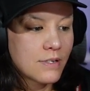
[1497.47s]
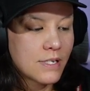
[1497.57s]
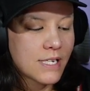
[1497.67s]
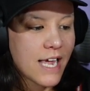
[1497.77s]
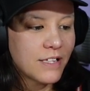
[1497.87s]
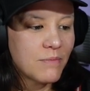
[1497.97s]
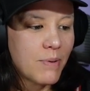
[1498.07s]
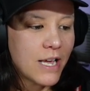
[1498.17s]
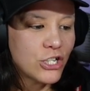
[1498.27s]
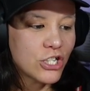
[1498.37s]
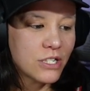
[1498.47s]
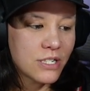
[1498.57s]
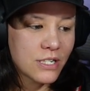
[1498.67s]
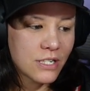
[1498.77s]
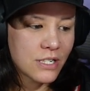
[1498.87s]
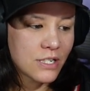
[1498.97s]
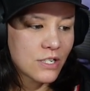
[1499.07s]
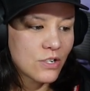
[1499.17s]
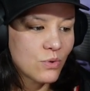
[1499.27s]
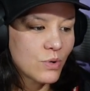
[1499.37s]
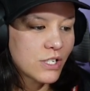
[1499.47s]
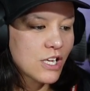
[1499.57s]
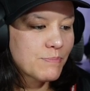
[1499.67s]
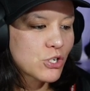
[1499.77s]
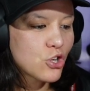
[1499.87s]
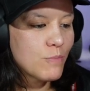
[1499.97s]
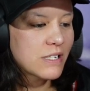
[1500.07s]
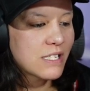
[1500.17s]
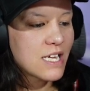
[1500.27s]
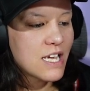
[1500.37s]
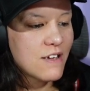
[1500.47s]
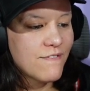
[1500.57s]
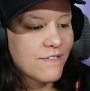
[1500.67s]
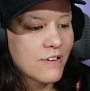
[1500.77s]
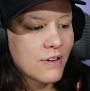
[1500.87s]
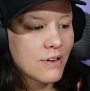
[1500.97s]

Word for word: Silent Patient. What's up, Scuba Steve?